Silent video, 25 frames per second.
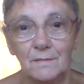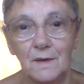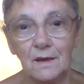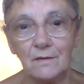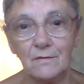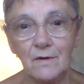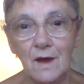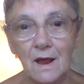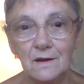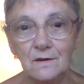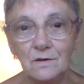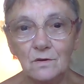my
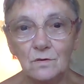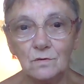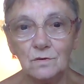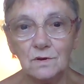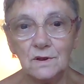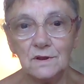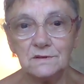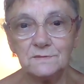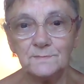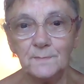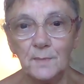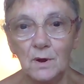
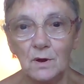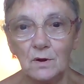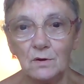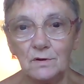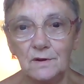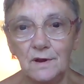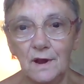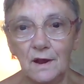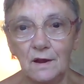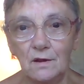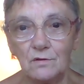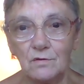granddaughter's
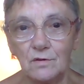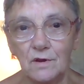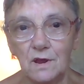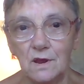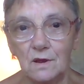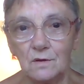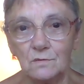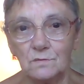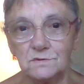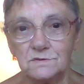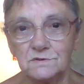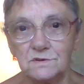partner
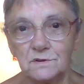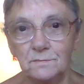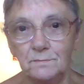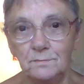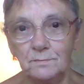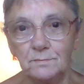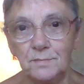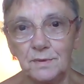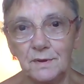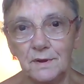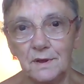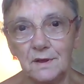Craig was up,
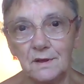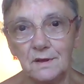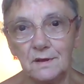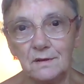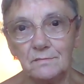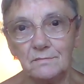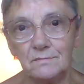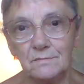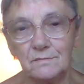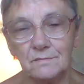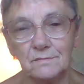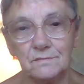
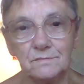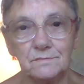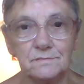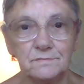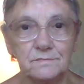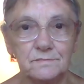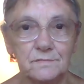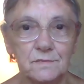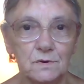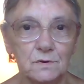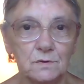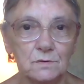I'm
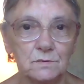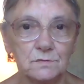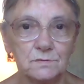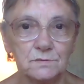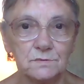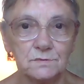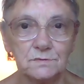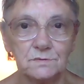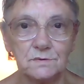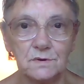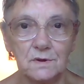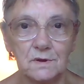
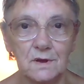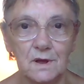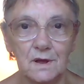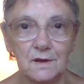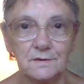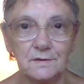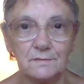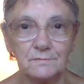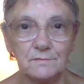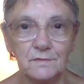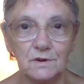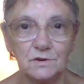
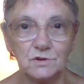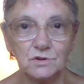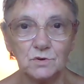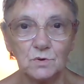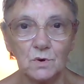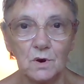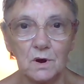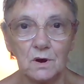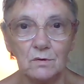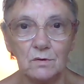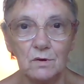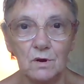not
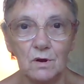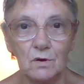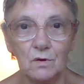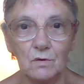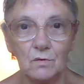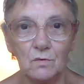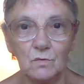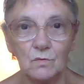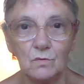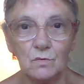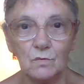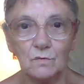sure how
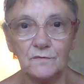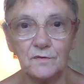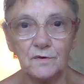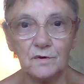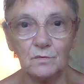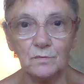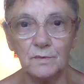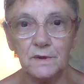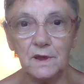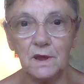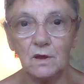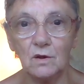long ago, over
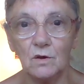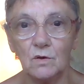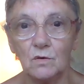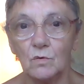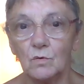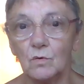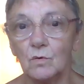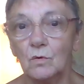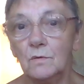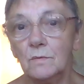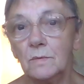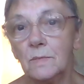a week
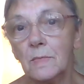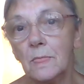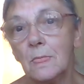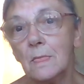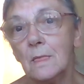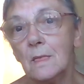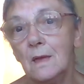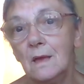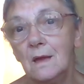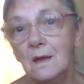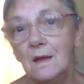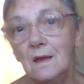ago,
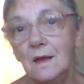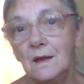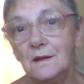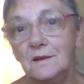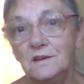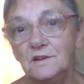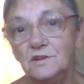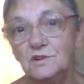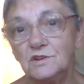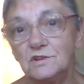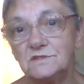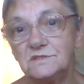
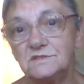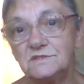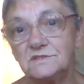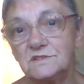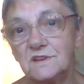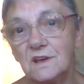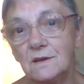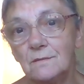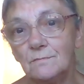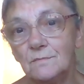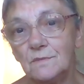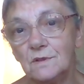and he just
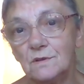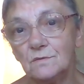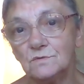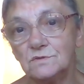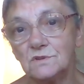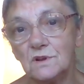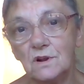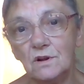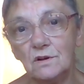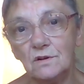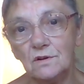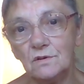skimmed. There
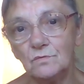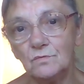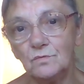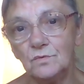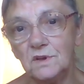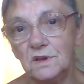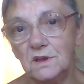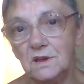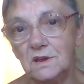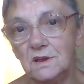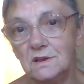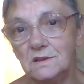was a lot of
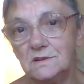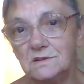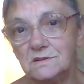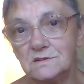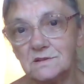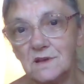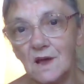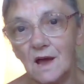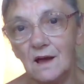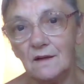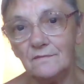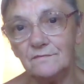
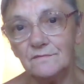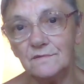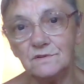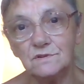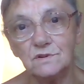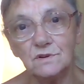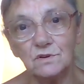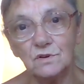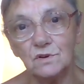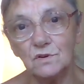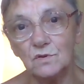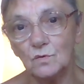weeds. I
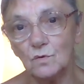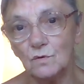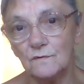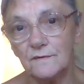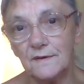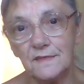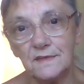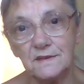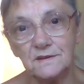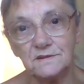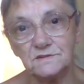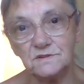haven't dug it
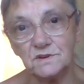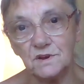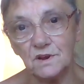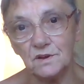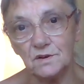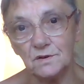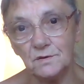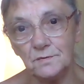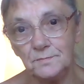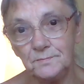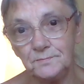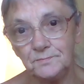over this
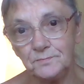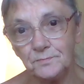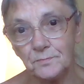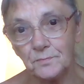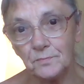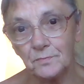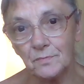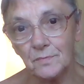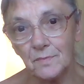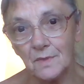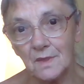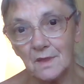year,
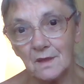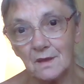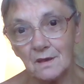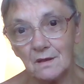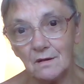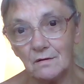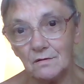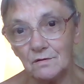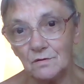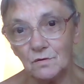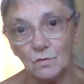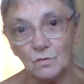
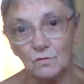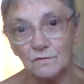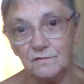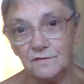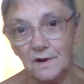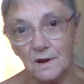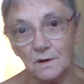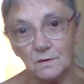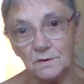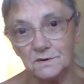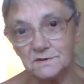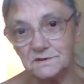got no
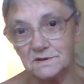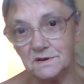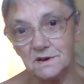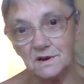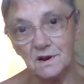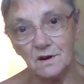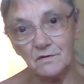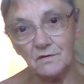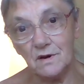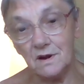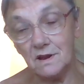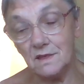flowers
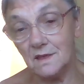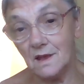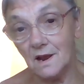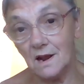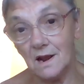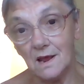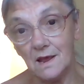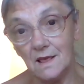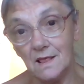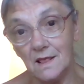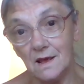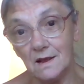in or
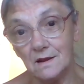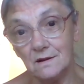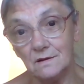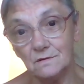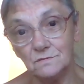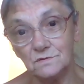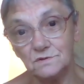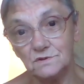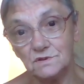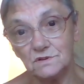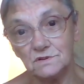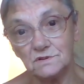anything like that, and
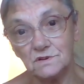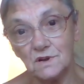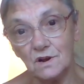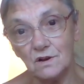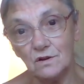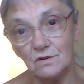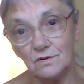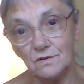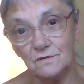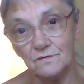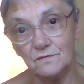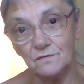it was just a
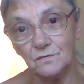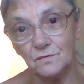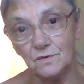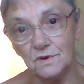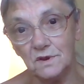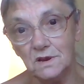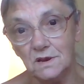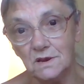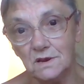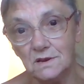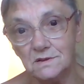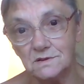lot of
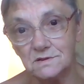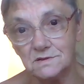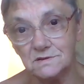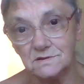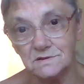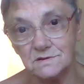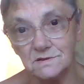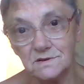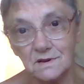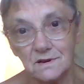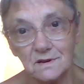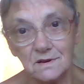
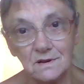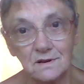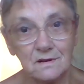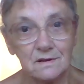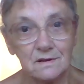weeds